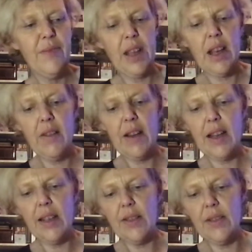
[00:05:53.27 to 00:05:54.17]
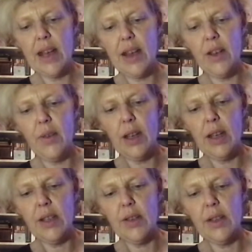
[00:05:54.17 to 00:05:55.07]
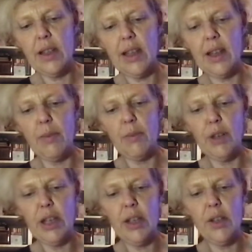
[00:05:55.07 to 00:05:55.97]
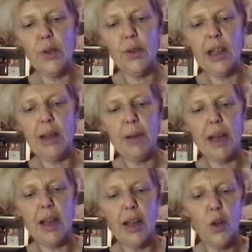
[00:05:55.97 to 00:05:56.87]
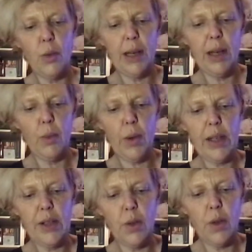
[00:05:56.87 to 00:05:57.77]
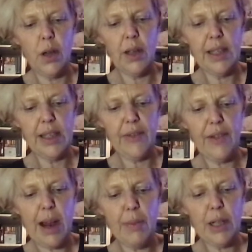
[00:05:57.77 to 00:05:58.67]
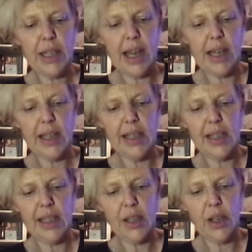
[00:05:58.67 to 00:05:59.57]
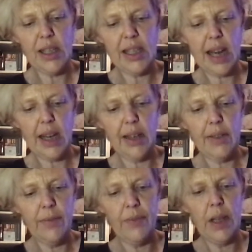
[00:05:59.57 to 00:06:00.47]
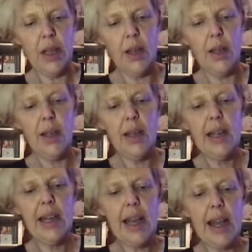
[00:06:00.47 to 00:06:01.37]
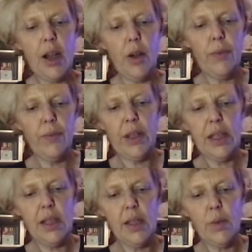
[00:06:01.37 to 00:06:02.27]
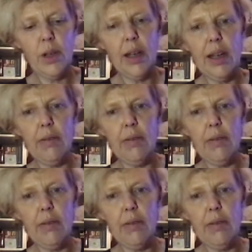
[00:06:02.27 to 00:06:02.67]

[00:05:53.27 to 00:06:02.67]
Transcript: Alright, so now you insert, reinserting that back. I hope I didn't wait so long because the fabric tack, you see, starts setting. Now, this is where it